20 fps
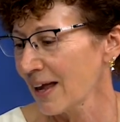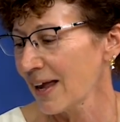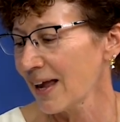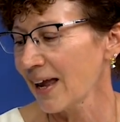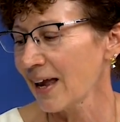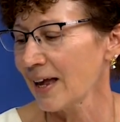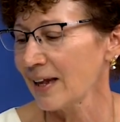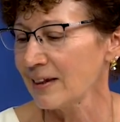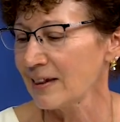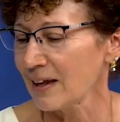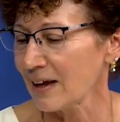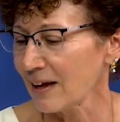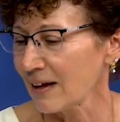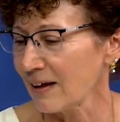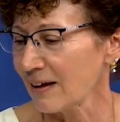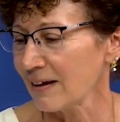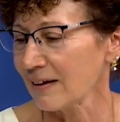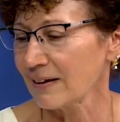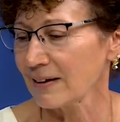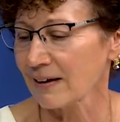in
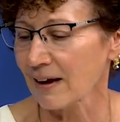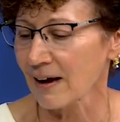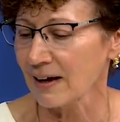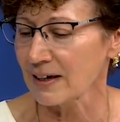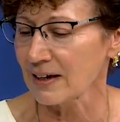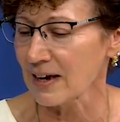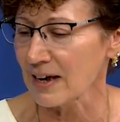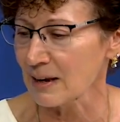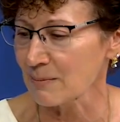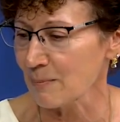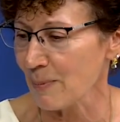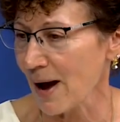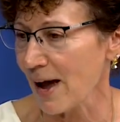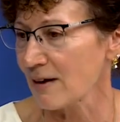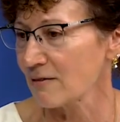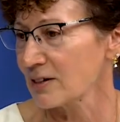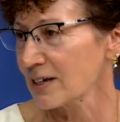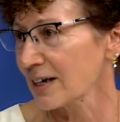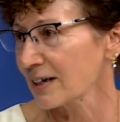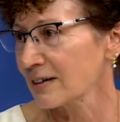the kind of in
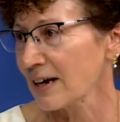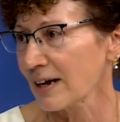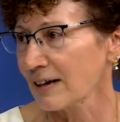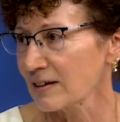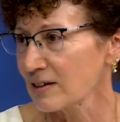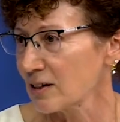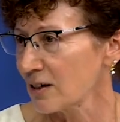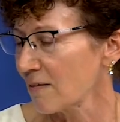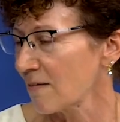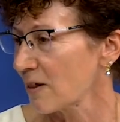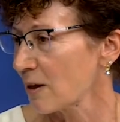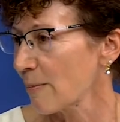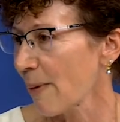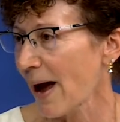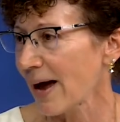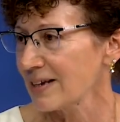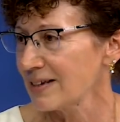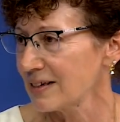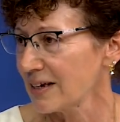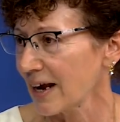biotechnology over the
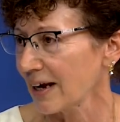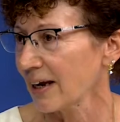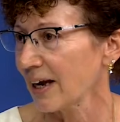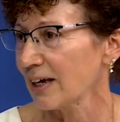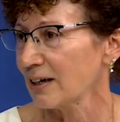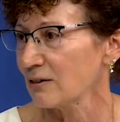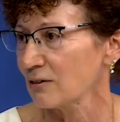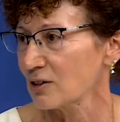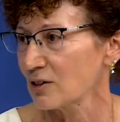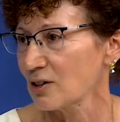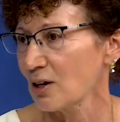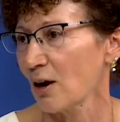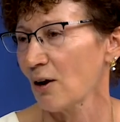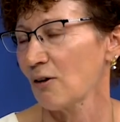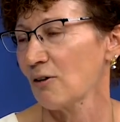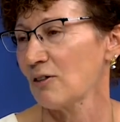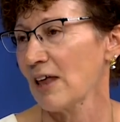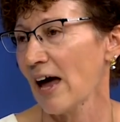past decade or so